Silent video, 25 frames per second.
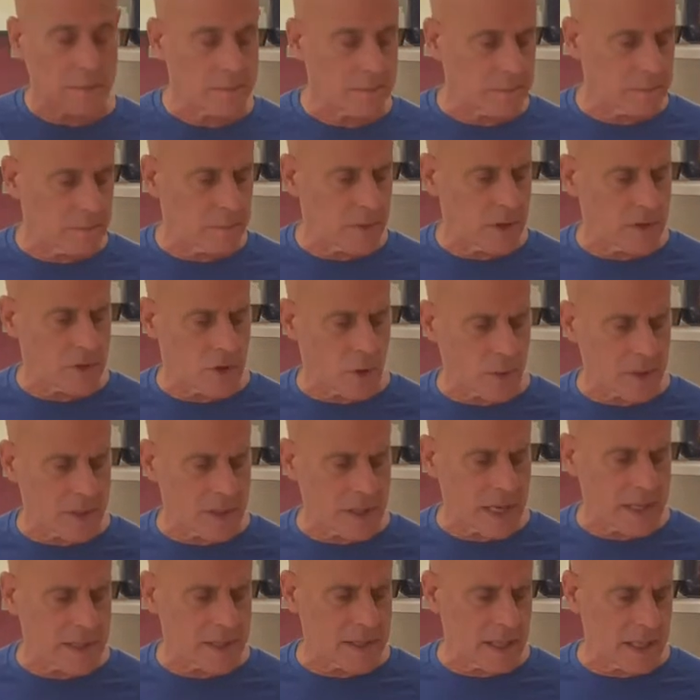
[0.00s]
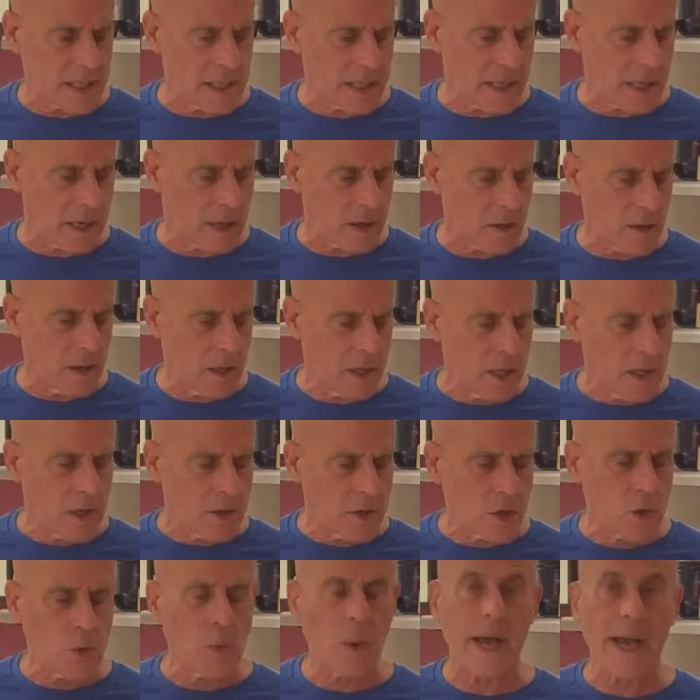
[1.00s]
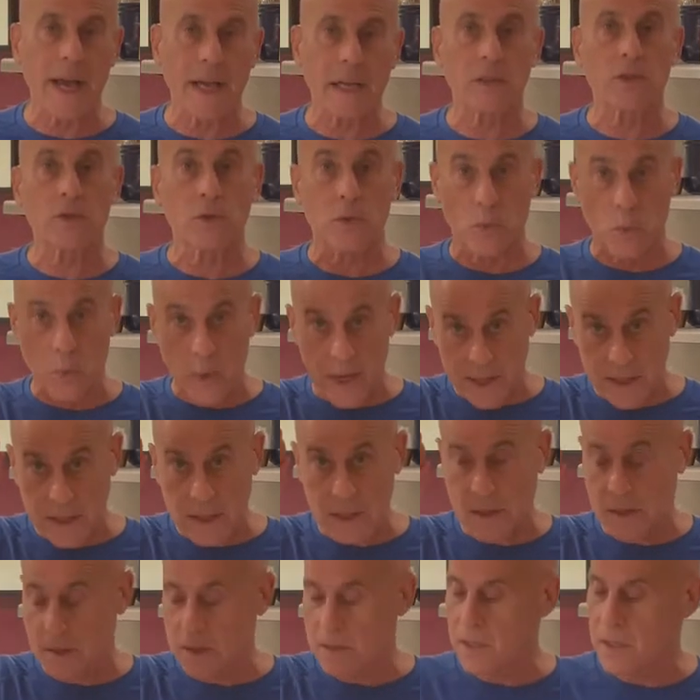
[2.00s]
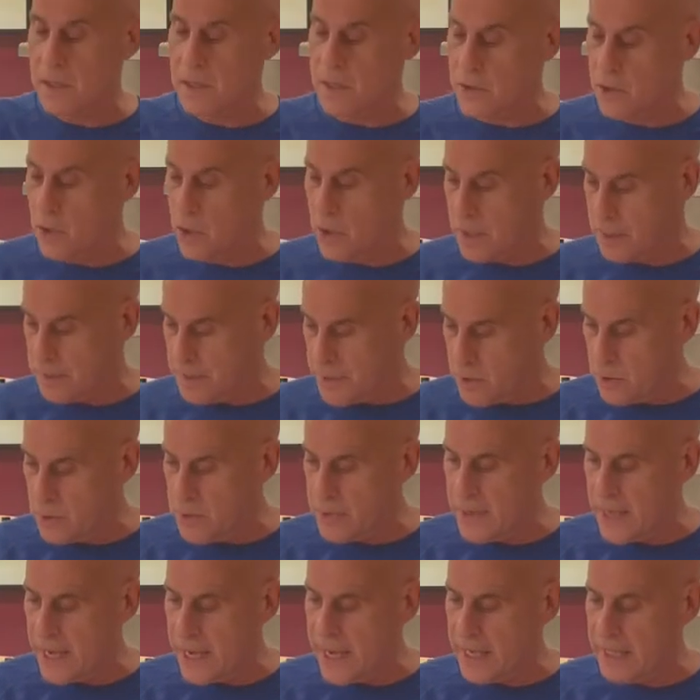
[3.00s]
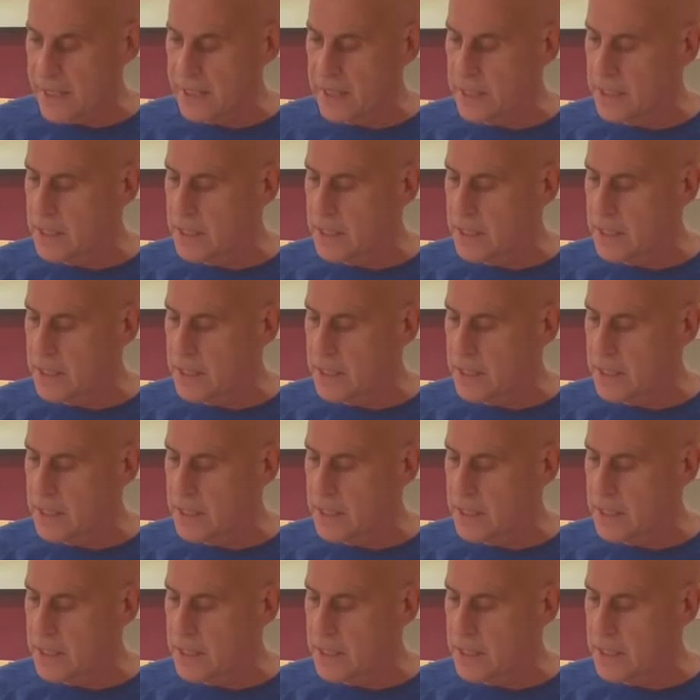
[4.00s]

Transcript: So it says here 2 eggs, whisk. You're going to be doing that.